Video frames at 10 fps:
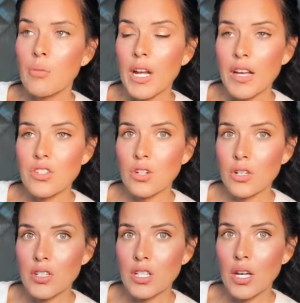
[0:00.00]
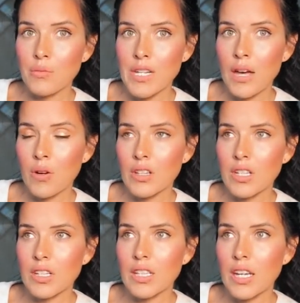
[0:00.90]
but has started to come down, I
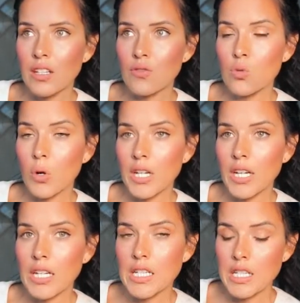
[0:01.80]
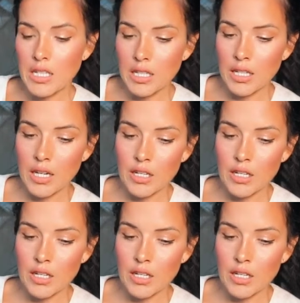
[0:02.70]
think, at the end of 2018,